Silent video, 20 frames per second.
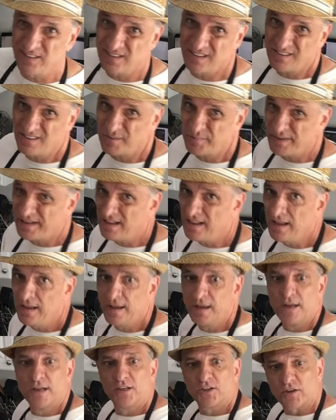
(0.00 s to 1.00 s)
you know what I mean?
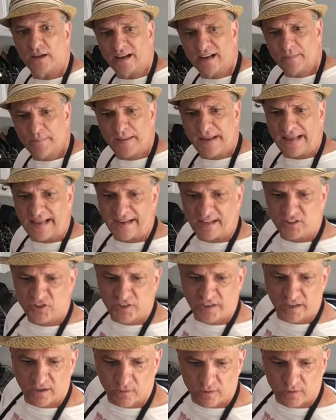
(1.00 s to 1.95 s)
So I got a package here.